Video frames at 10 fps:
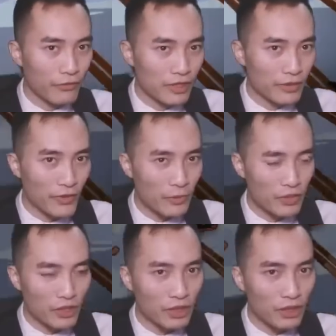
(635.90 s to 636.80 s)
option.
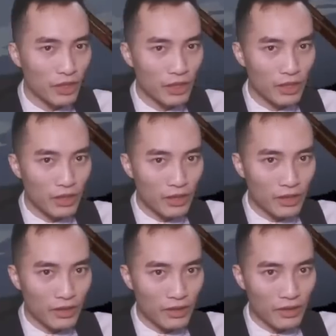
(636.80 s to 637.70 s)

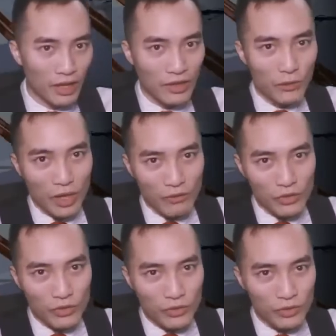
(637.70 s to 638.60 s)
And then we have a
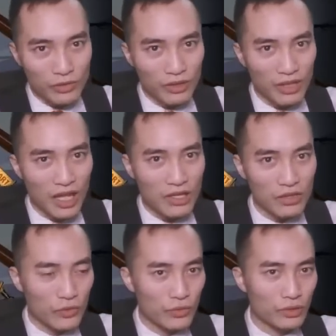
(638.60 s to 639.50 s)
neutral and a
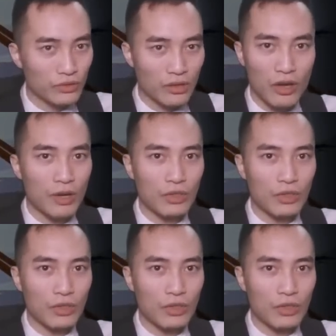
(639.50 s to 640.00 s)
neutral. Alright, cool.